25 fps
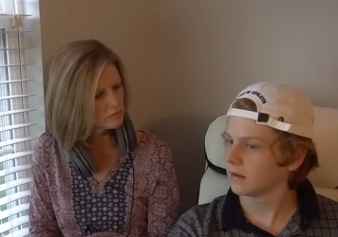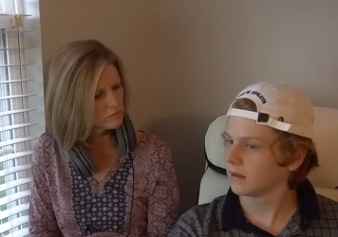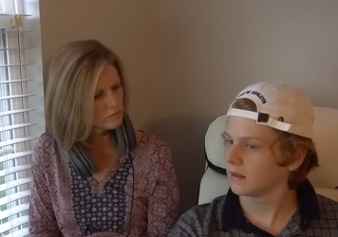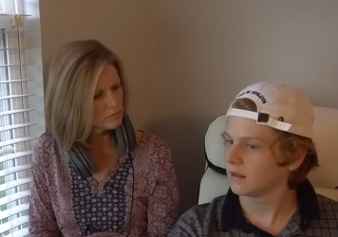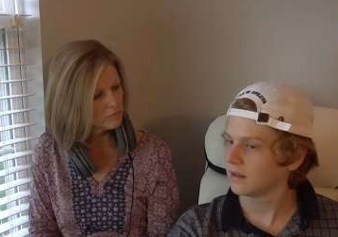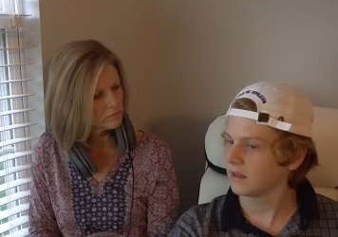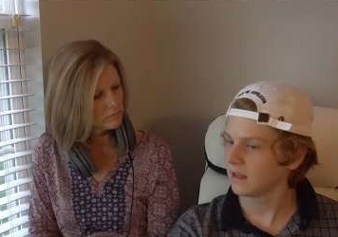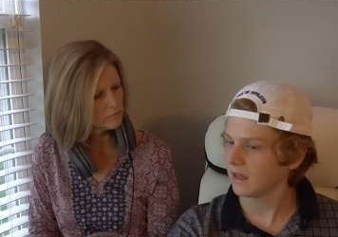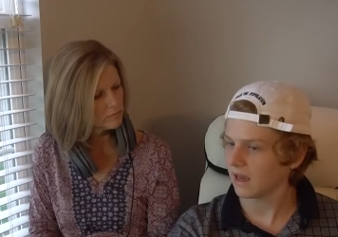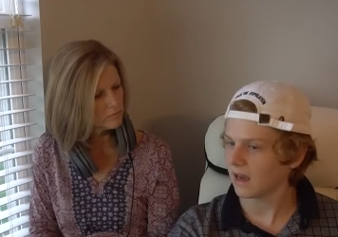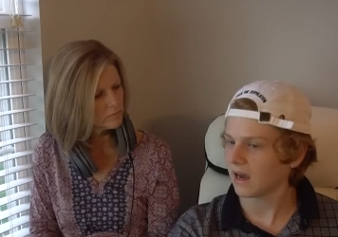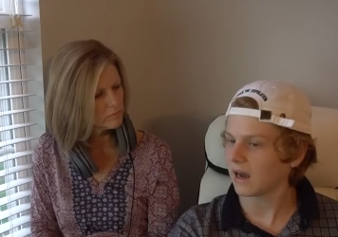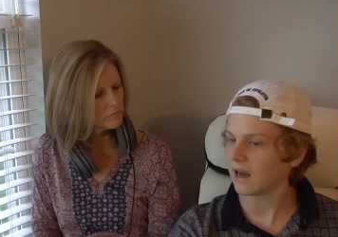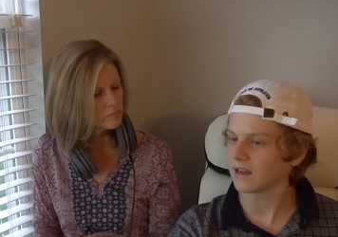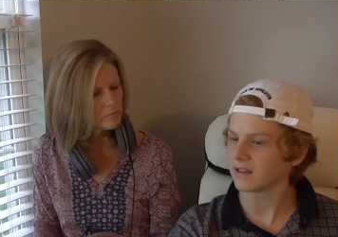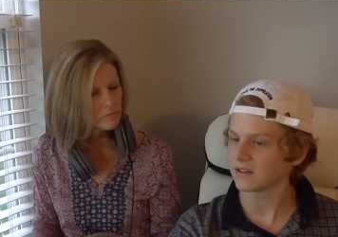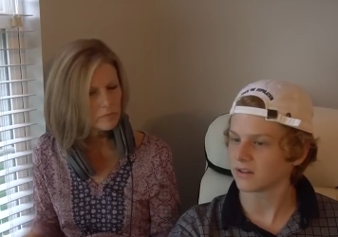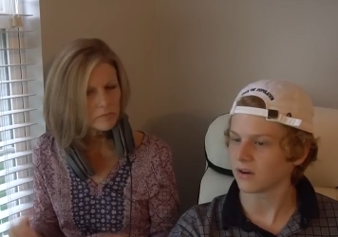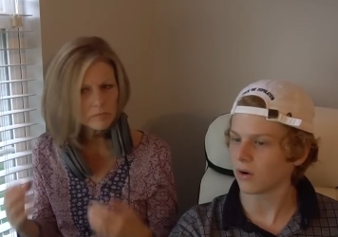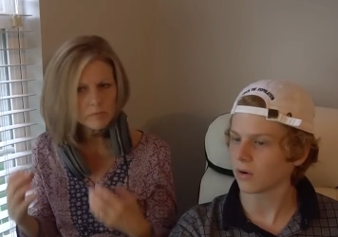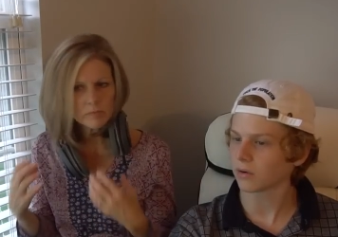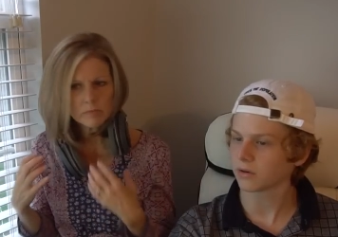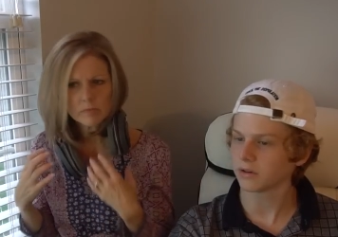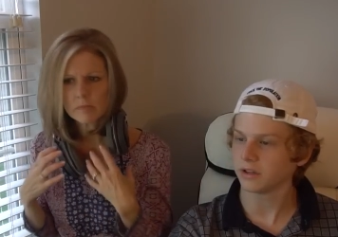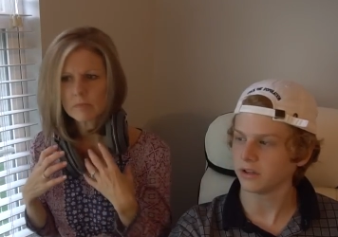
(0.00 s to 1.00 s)
Speaker 1: Yeah, I
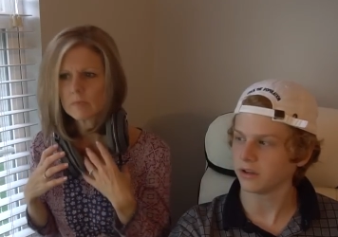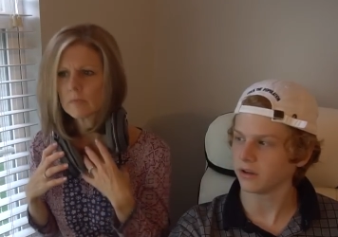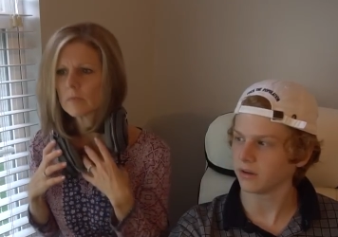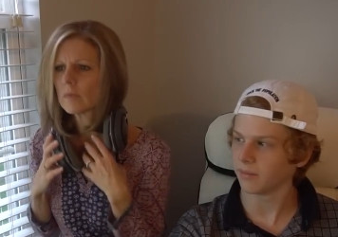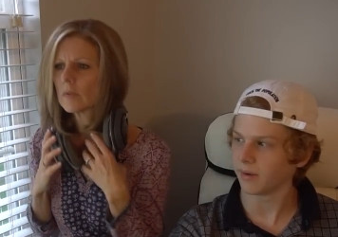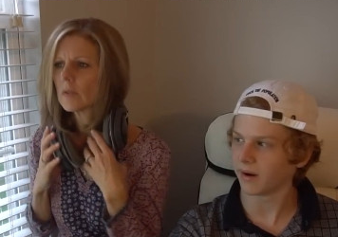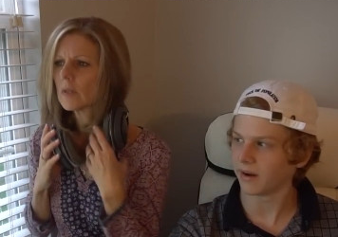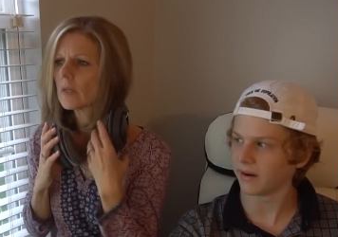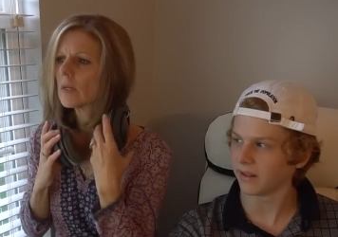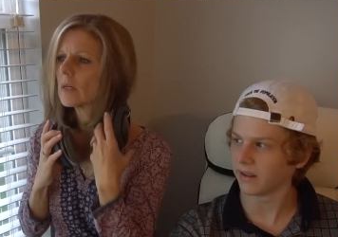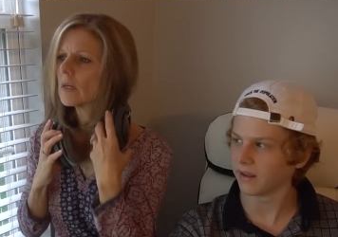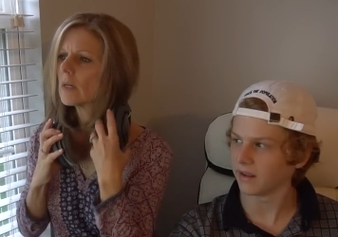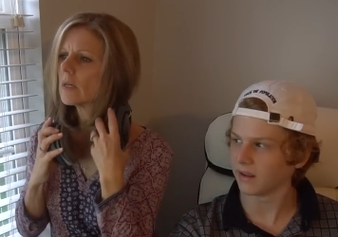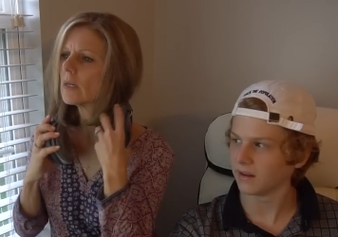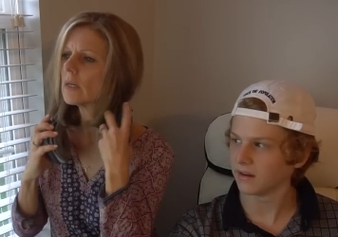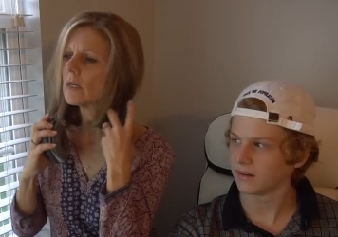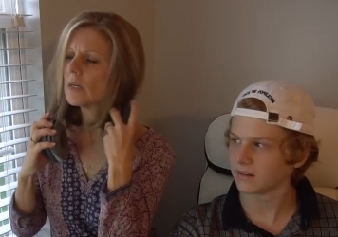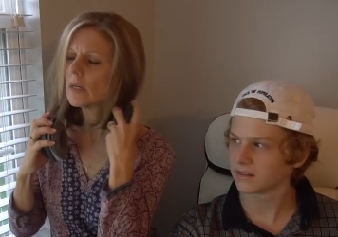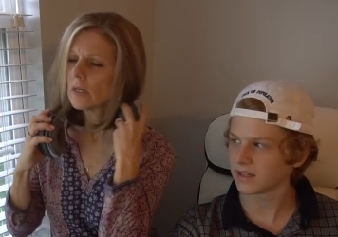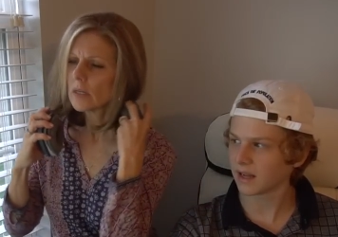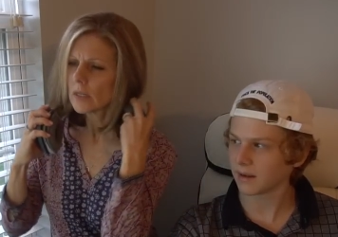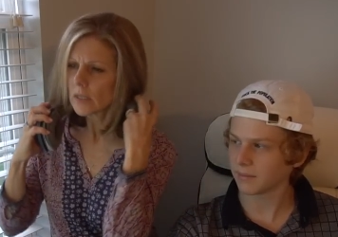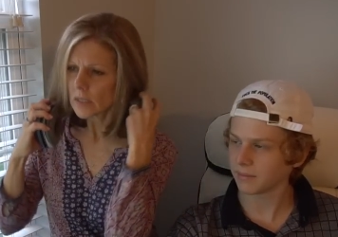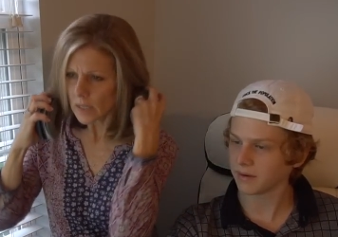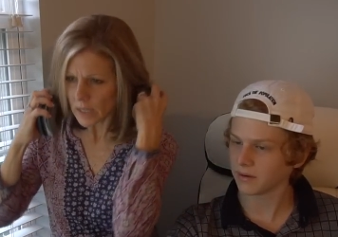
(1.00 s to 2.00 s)
talked to you about it.
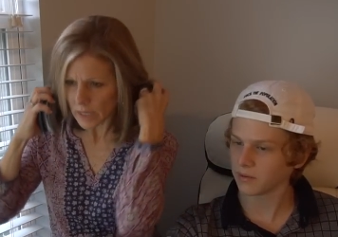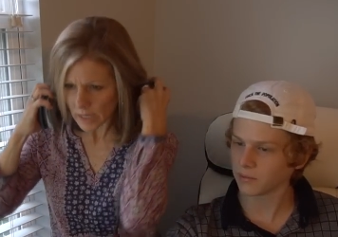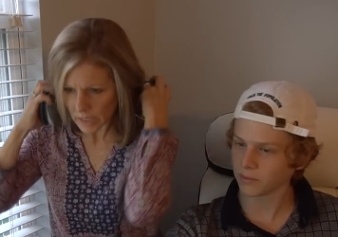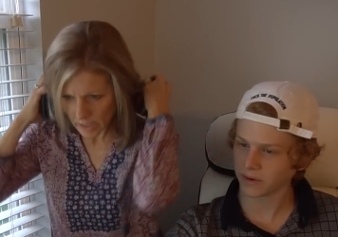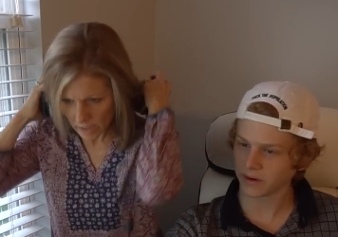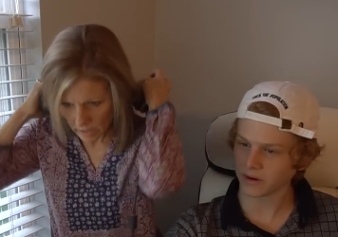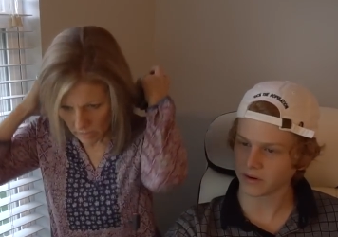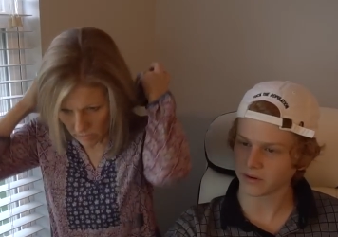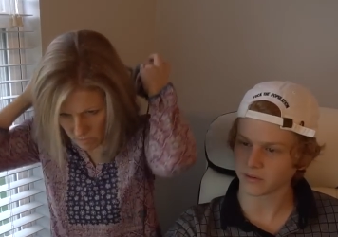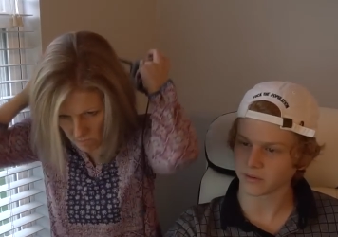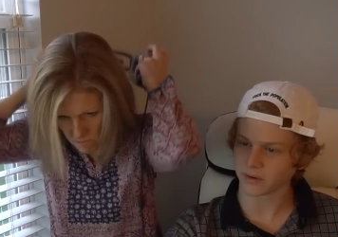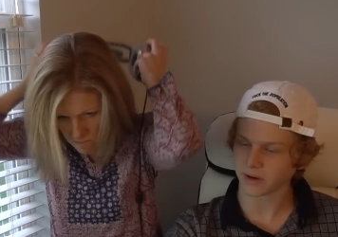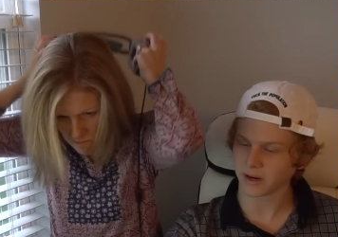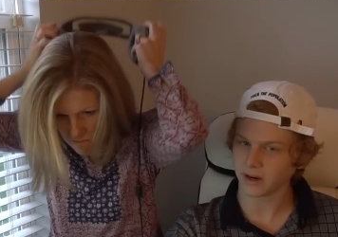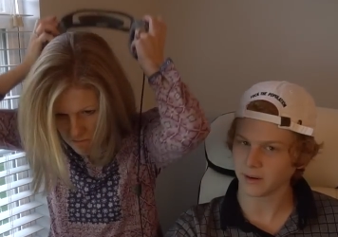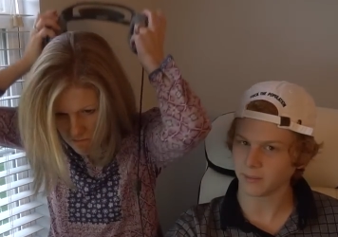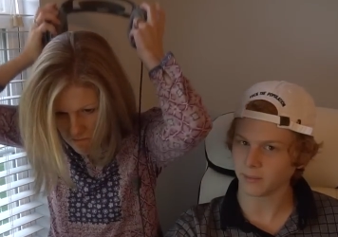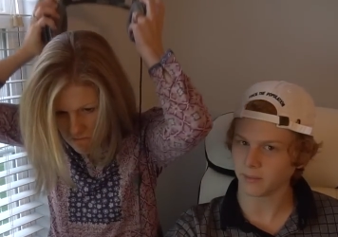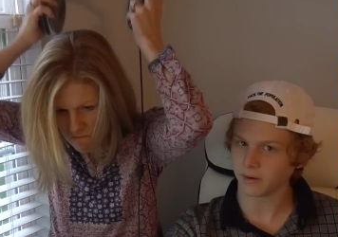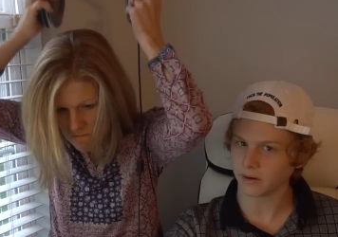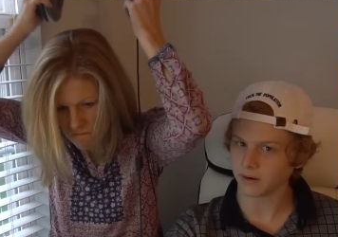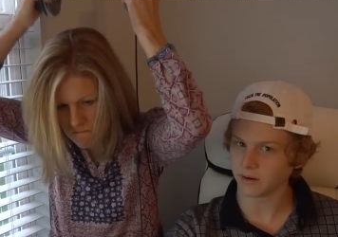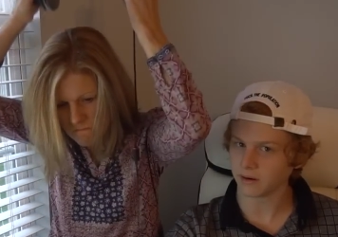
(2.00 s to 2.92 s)
Stop being like, weird on camera.